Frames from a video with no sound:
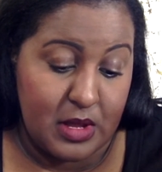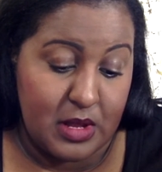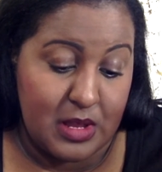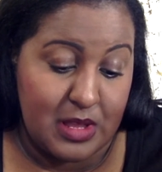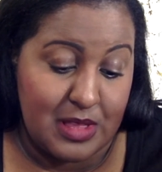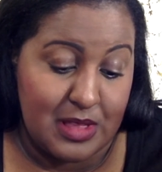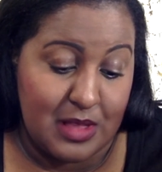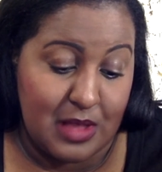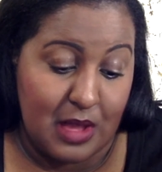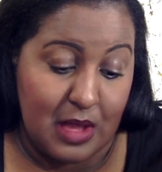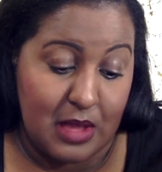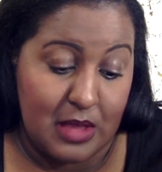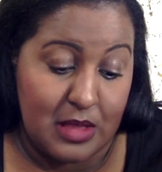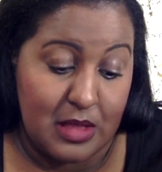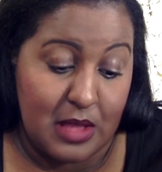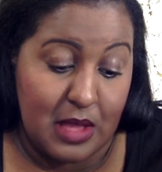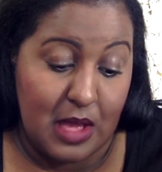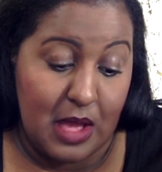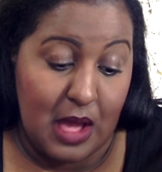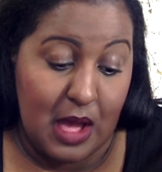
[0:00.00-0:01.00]
size
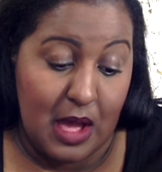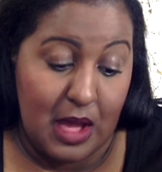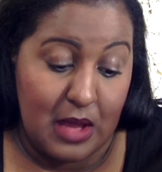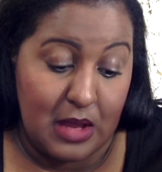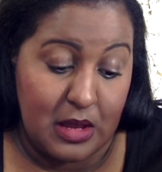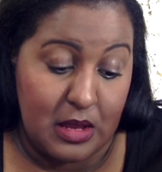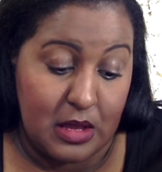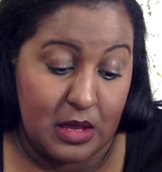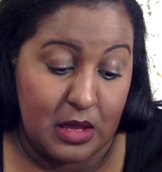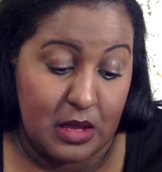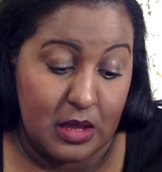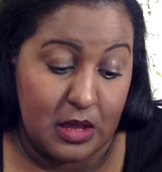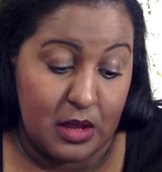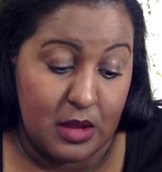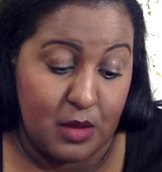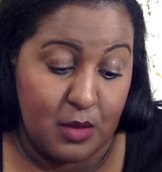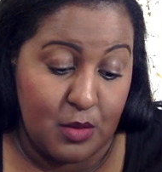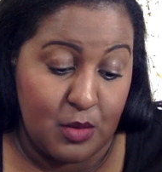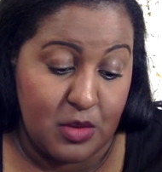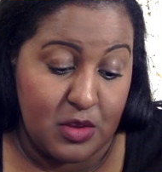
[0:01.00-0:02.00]
that I
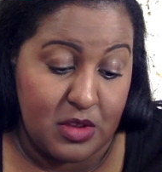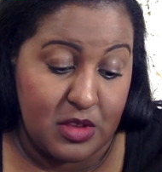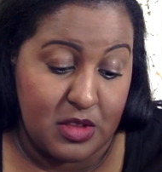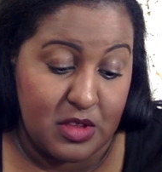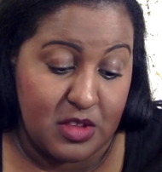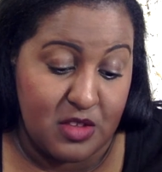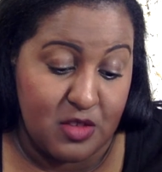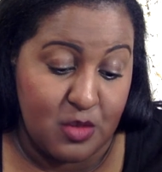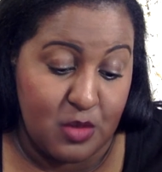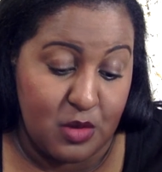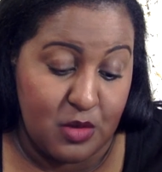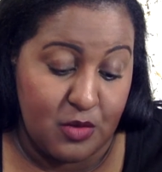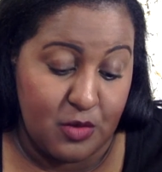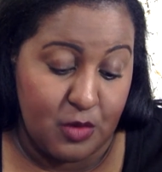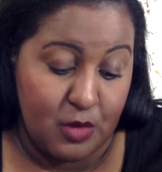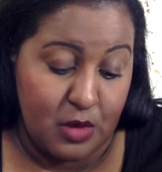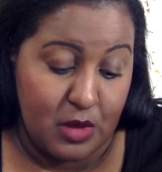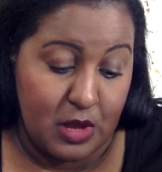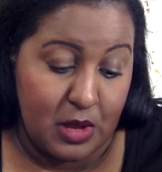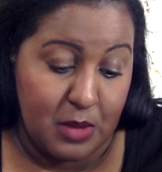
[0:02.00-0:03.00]
need, which is a
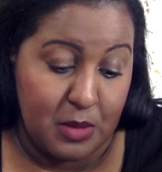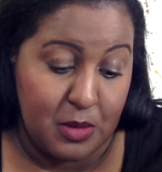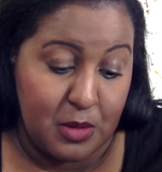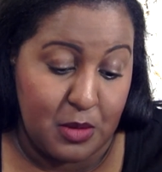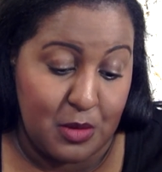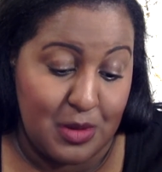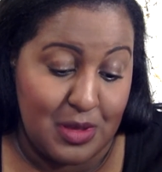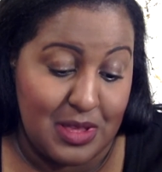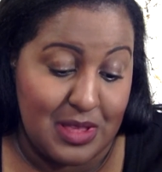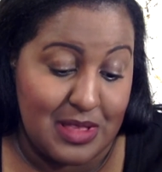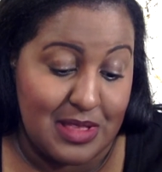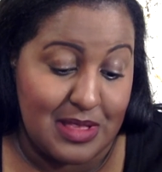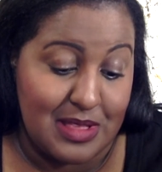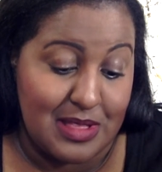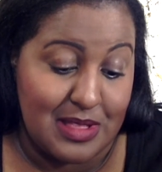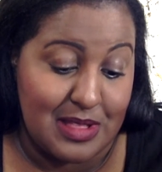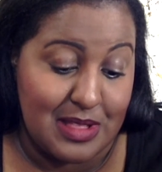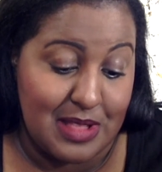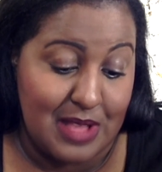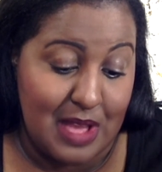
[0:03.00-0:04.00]
24W, is
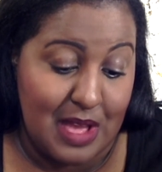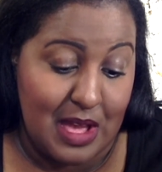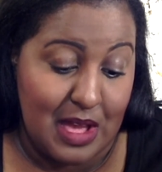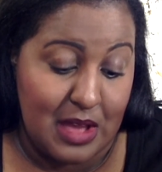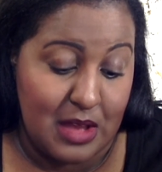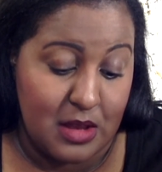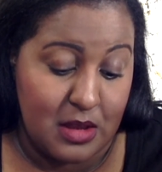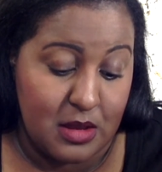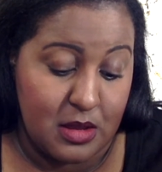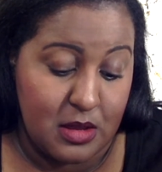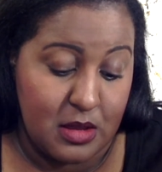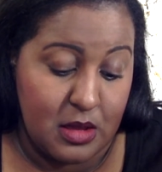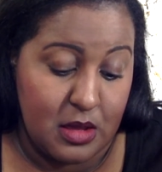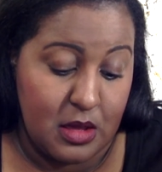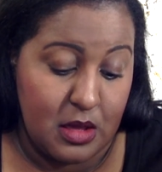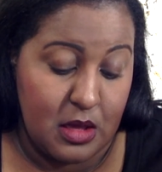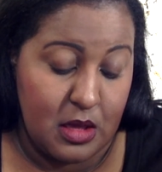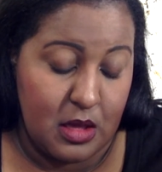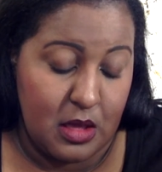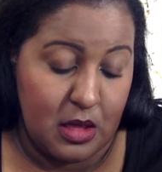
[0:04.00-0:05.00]
not
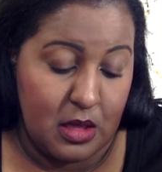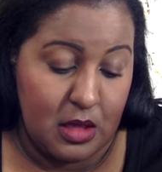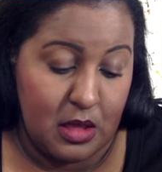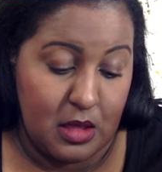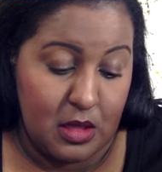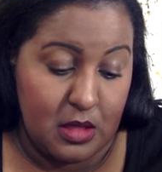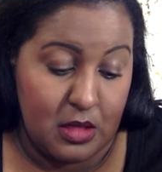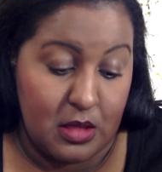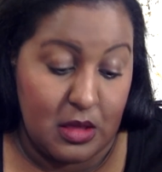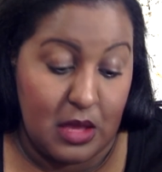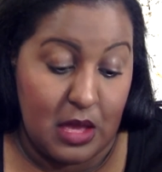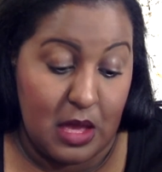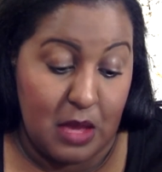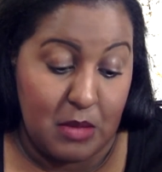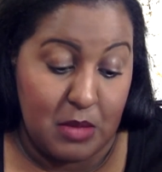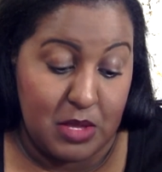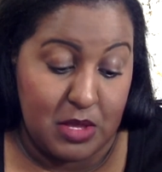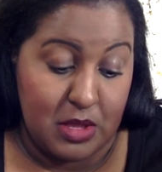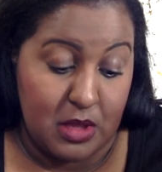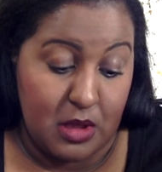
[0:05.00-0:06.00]
in the
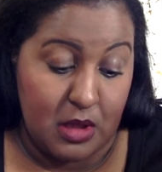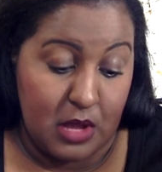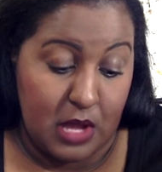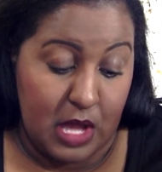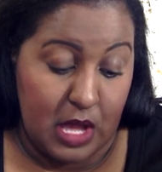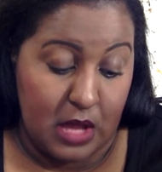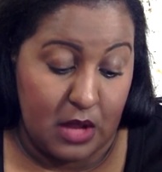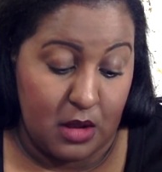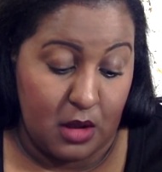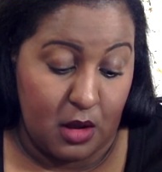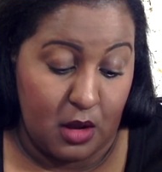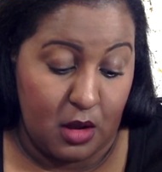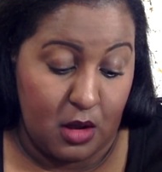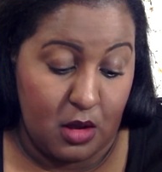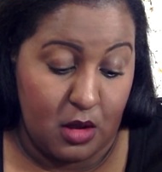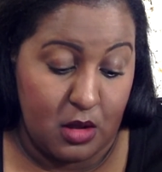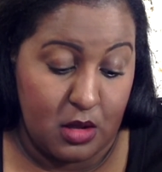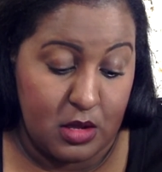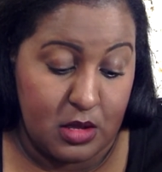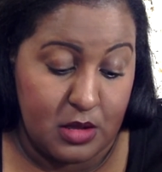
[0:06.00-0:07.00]
Amazon
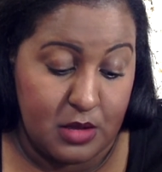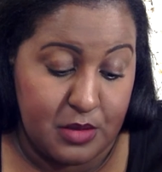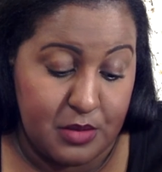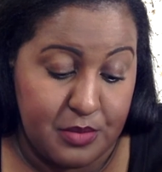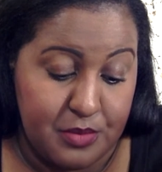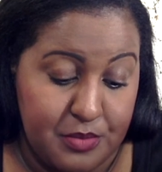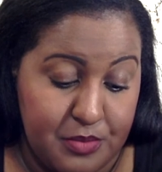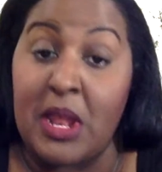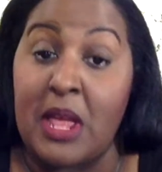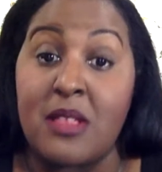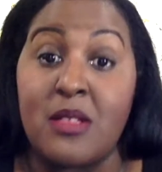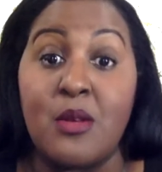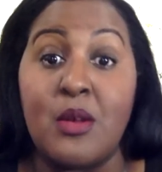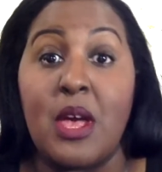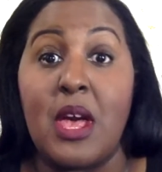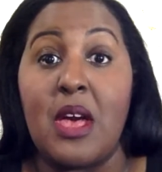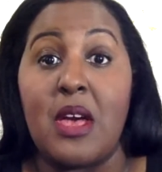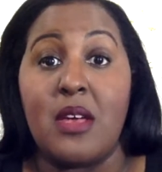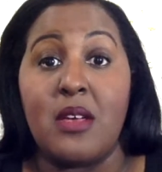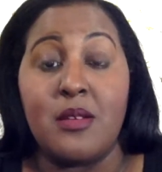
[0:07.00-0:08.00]
catalog. That's
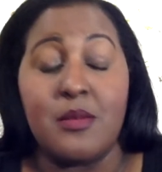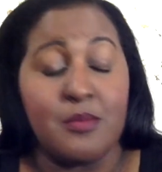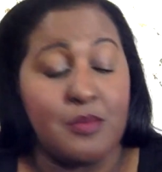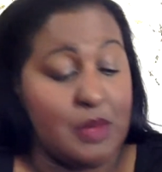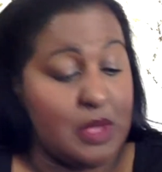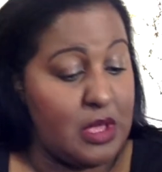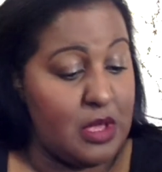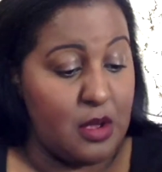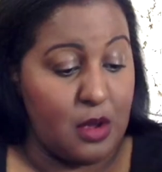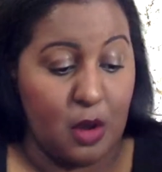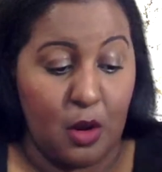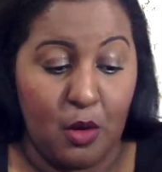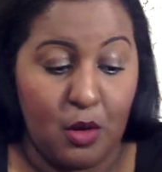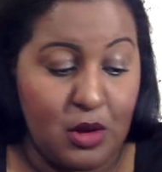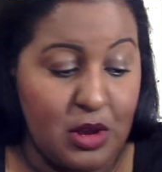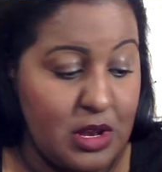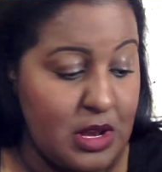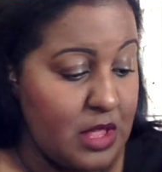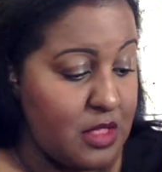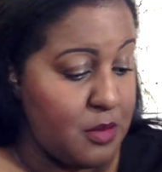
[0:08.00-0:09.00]
okay. It'll go on
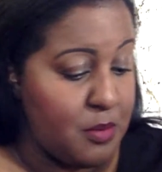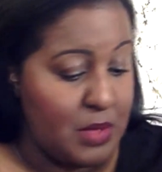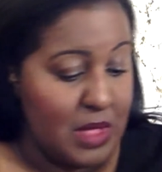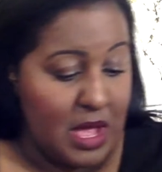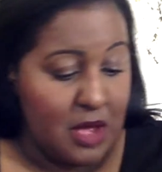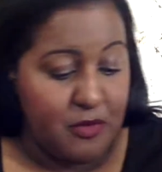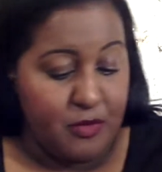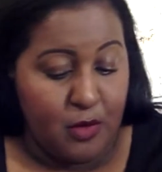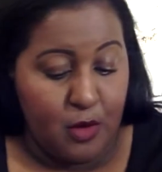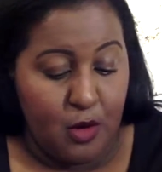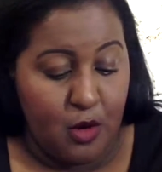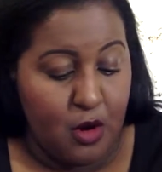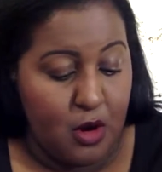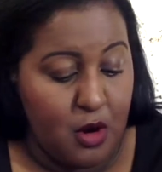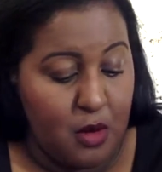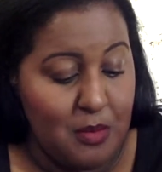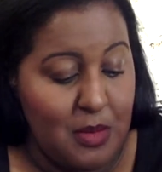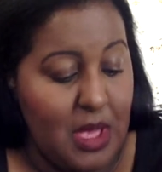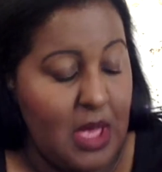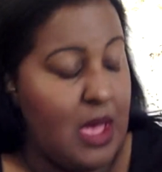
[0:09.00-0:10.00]
another
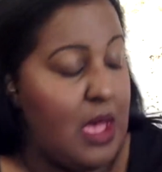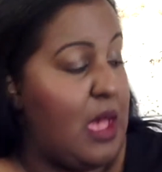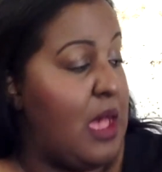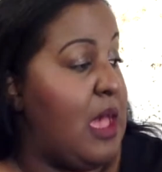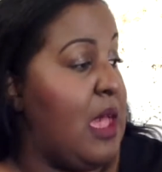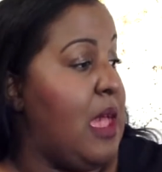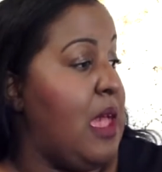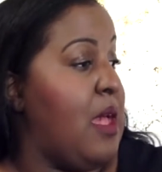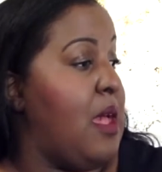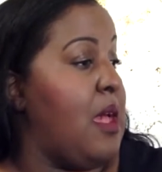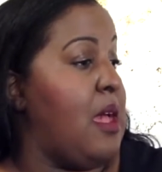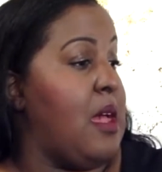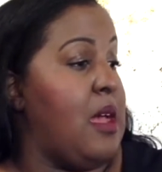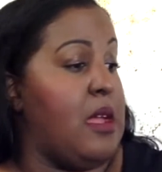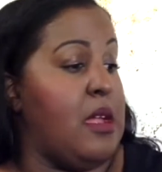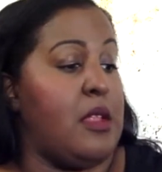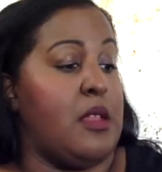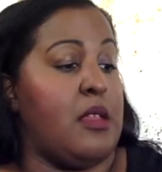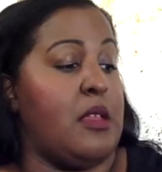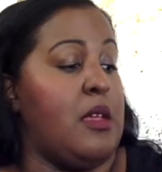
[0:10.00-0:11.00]
platform,
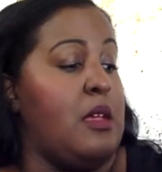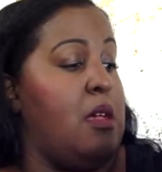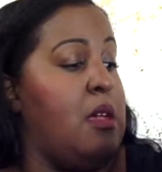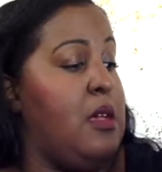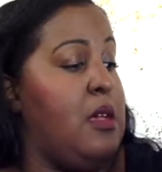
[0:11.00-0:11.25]
and